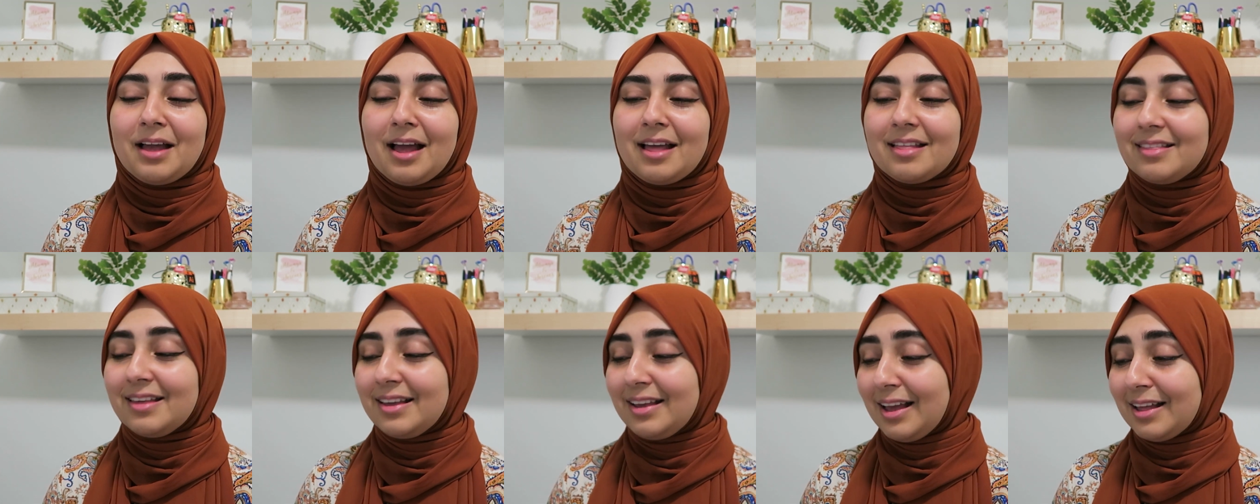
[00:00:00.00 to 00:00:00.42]

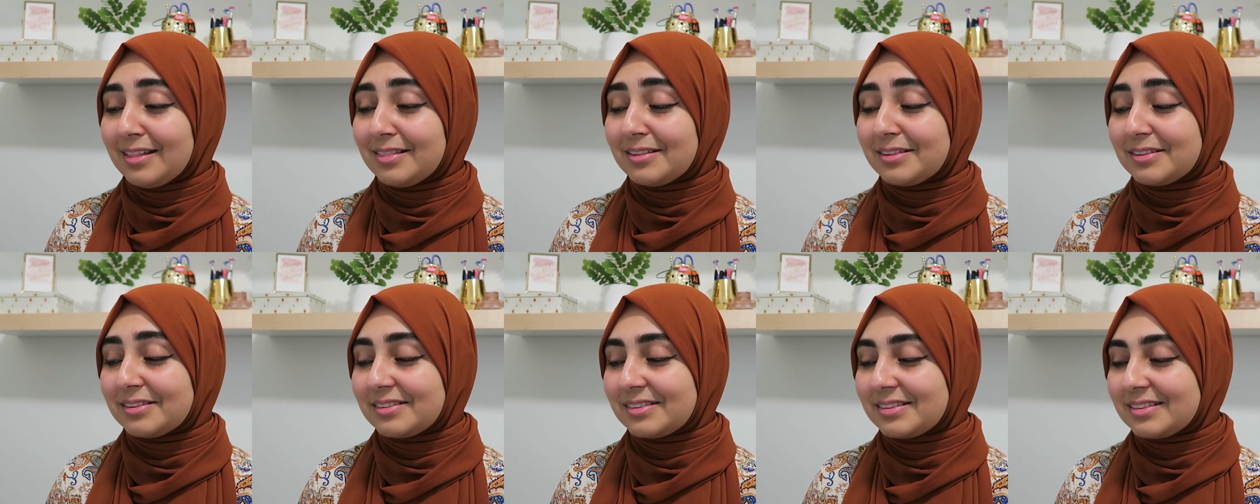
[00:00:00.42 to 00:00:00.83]
I think at
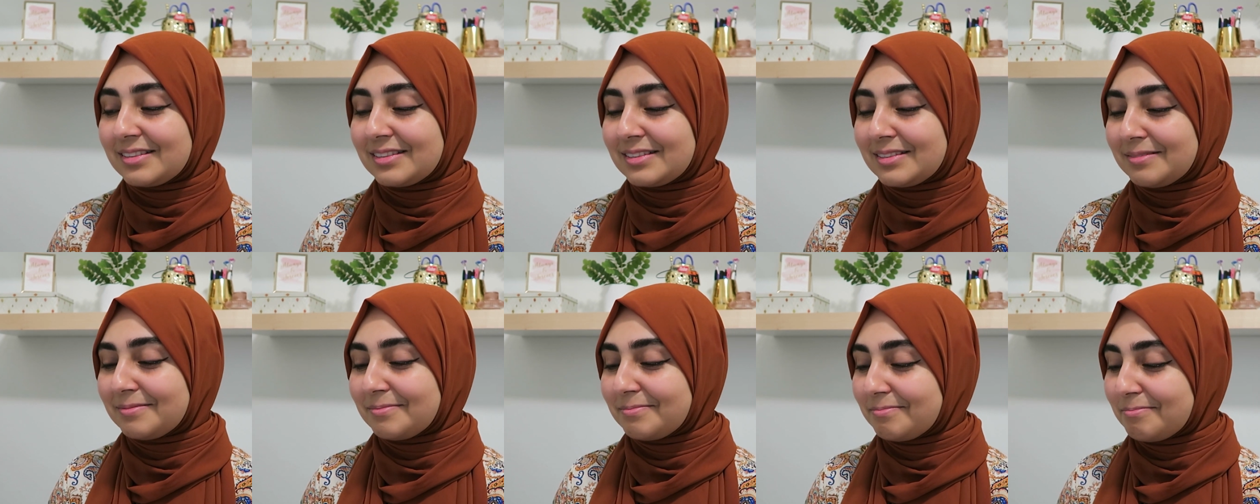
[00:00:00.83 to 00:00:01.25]
this
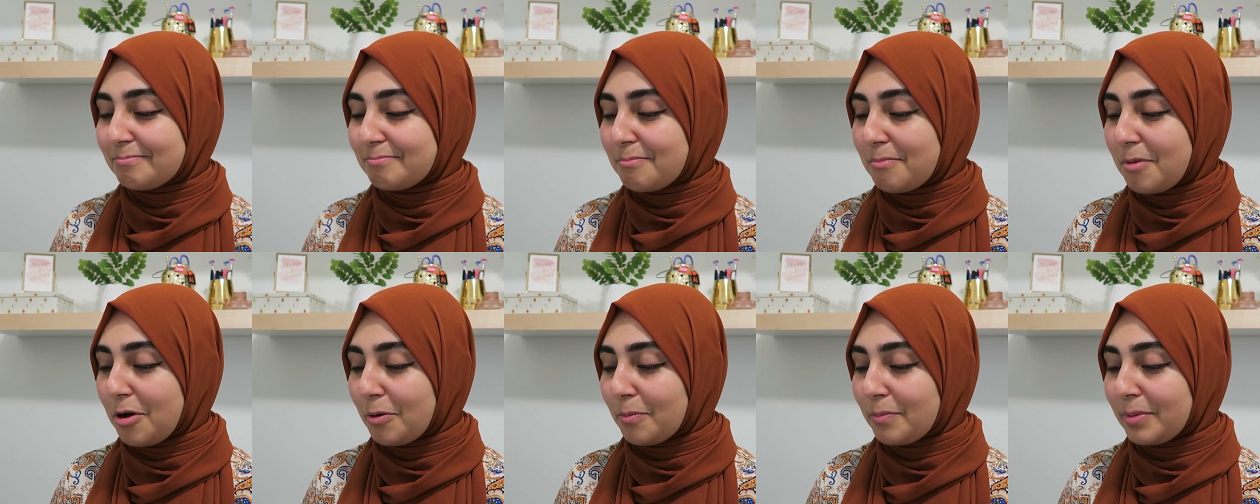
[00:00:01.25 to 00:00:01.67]

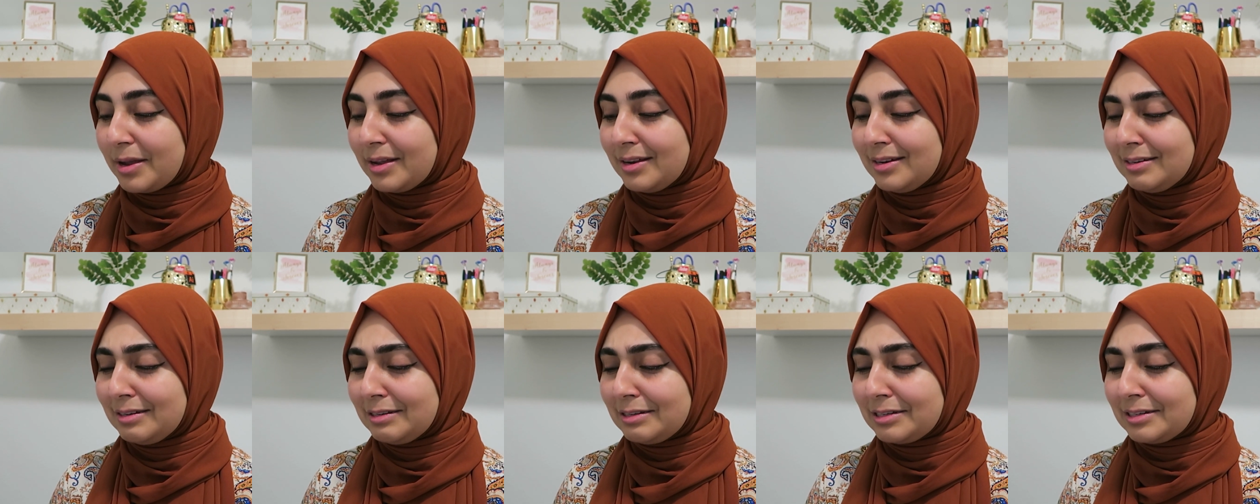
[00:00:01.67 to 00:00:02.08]

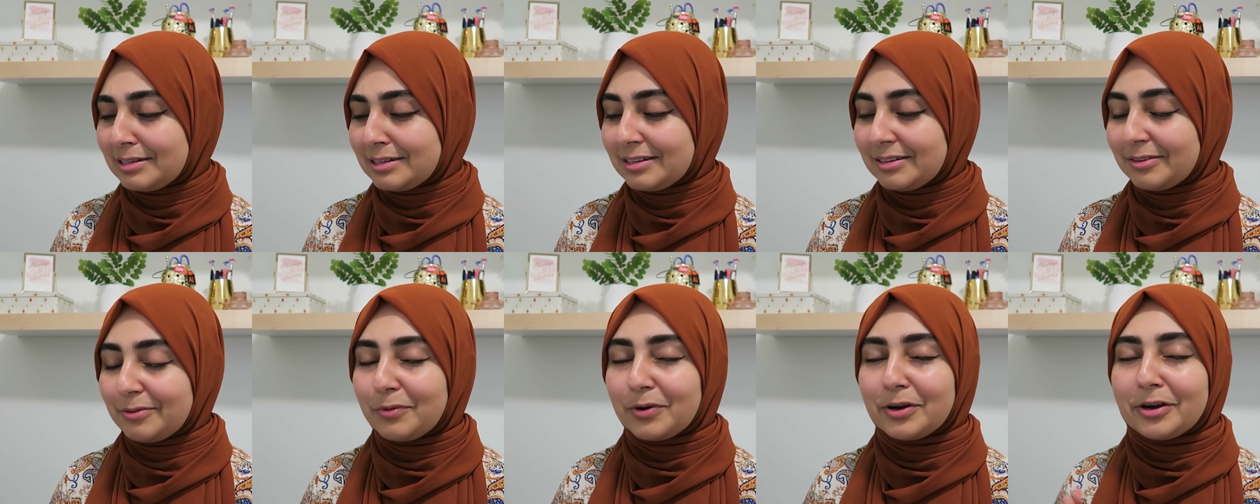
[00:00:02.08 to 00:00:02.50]

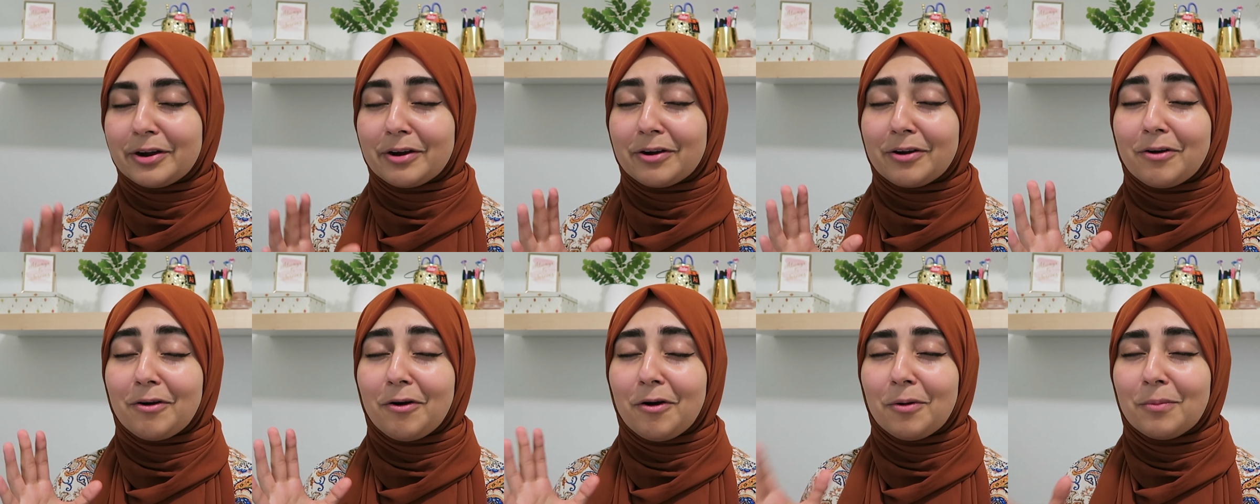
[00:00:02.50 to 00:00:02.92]
moment we
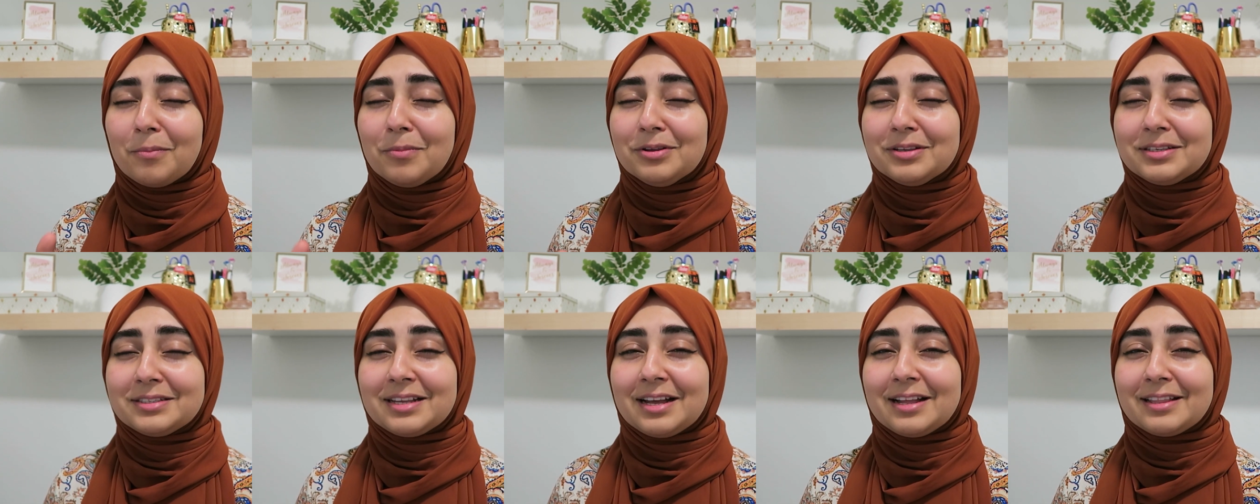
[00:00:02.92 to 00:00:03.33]
are
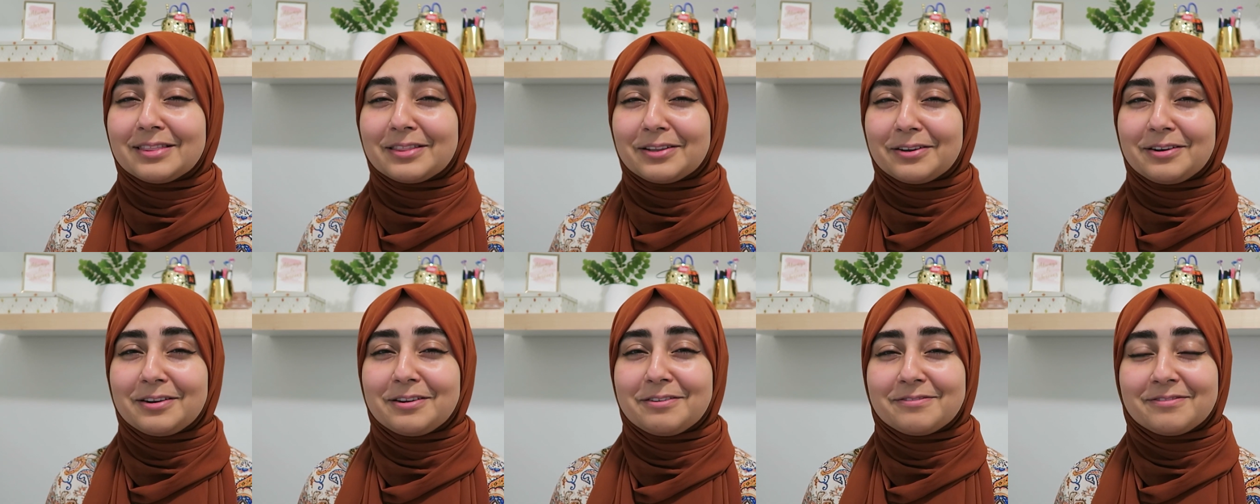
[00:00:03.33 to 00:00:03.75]
almost at
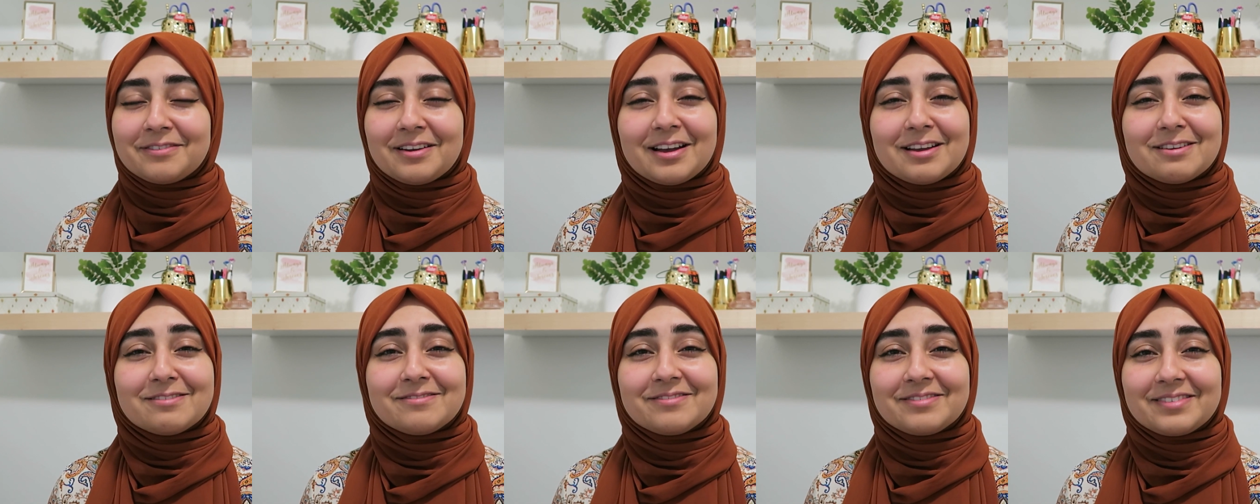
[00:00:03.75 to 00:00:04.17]

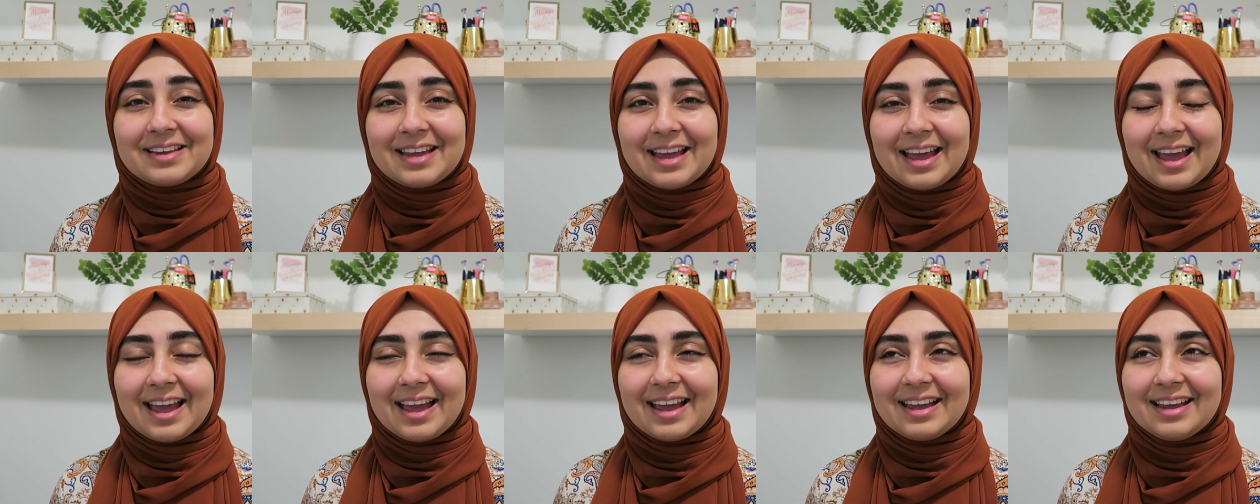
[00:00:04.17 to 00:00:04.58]

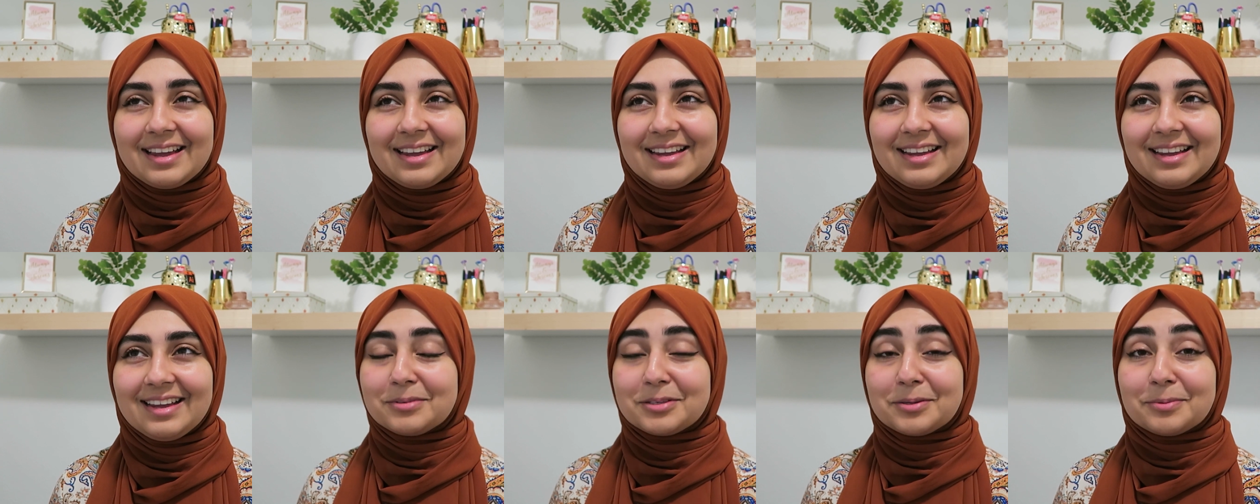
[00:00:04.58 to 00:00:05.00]

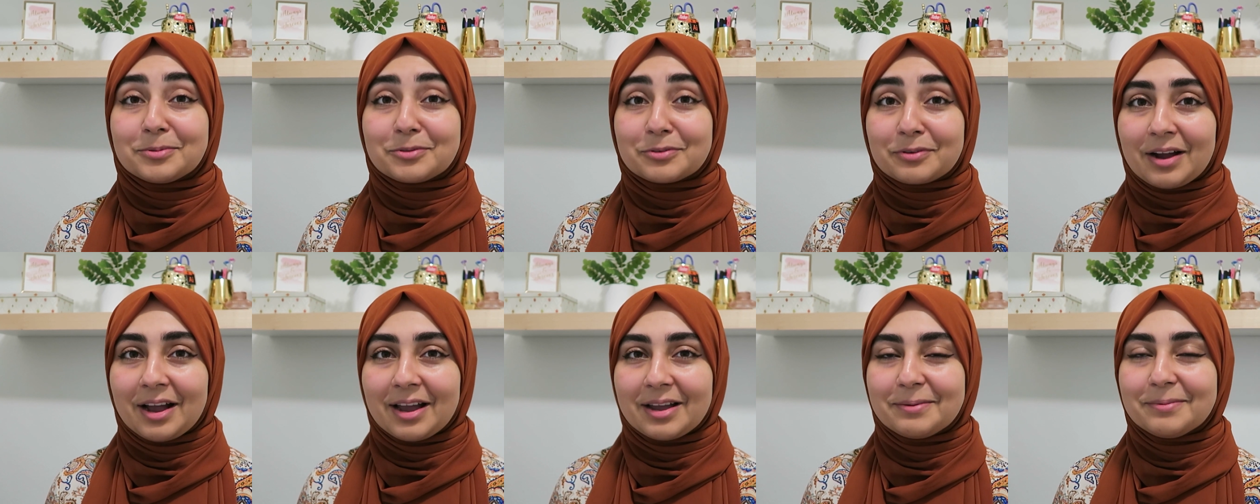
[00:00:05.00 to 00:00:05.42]
35k
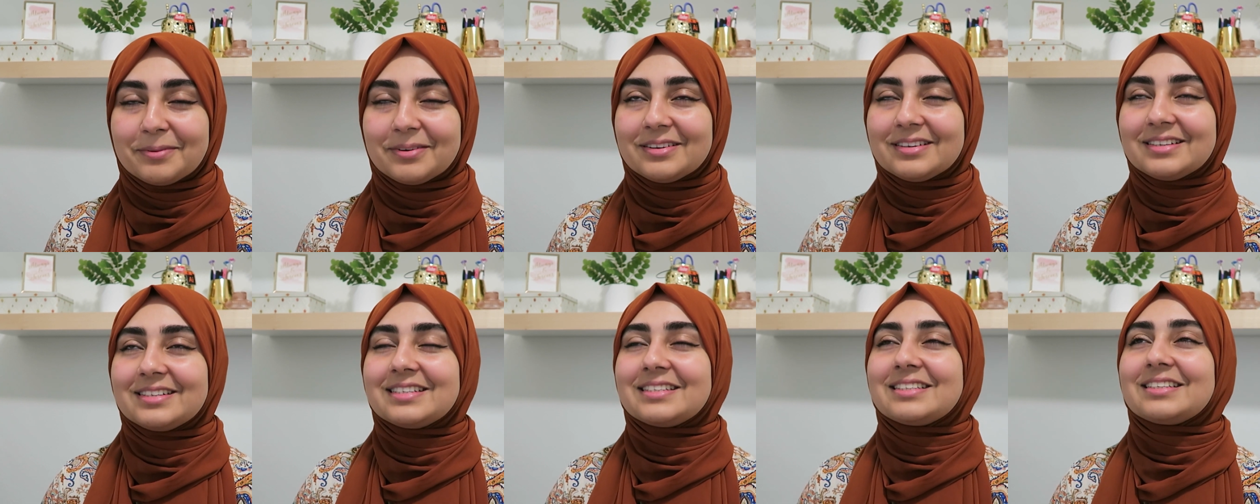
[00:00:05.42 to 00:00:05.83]

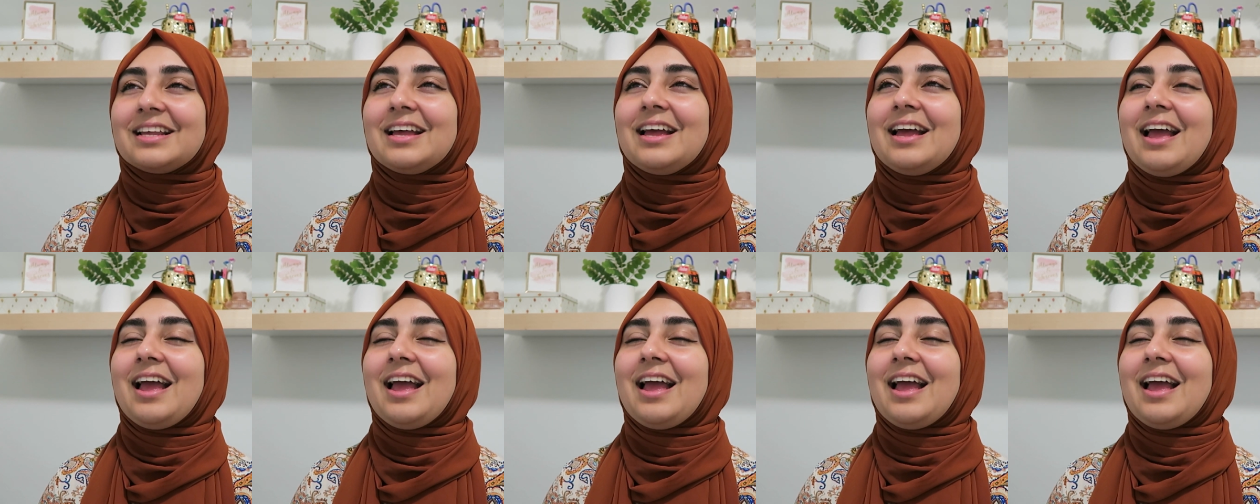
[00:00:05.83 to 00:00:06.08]
subscribers,